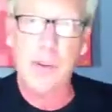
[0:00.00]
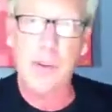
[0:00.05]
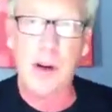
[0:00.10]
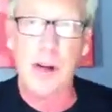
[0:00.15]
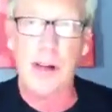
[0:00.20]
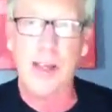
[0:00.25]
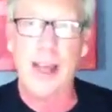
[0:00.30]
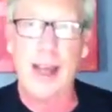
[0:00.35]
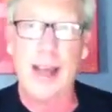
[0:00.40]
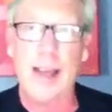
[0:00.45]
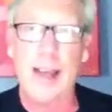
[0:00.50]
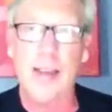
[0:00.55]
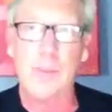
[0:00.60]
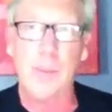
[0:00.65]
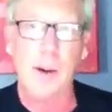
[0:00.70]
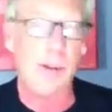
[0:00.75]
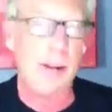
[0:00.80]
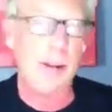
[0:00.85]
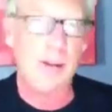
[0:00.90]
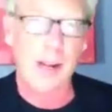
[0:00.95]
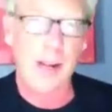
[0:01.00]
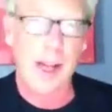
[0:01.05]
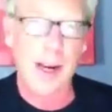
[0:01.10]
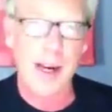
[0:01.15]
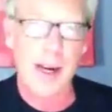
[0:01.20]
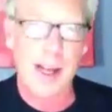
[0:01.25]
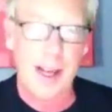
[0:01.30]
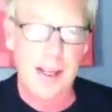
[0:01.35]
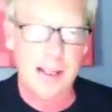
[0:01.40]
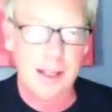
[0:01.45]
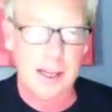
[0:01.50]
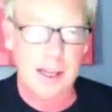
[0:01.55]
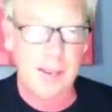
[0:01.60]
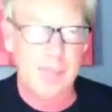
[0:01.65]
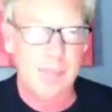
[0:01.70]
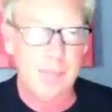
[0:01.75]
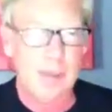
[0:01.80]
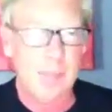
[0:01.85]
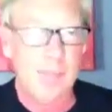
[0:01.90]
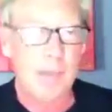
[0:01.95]
broadcast, but we have a lot of content.
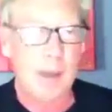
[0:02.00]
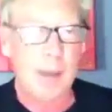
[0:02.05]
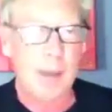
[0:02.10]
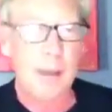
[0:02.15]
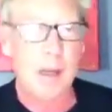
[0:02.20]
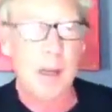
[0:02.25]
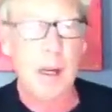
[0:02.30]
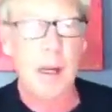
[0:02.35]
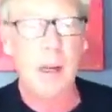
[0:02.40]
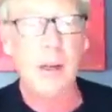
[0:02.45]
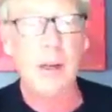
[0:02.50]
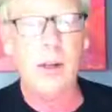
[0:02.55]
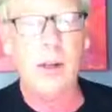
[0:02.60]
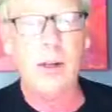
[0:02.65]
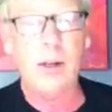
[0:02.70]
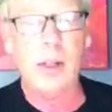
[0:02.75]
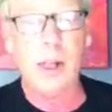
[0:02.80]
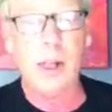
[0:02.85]
To conclude, as a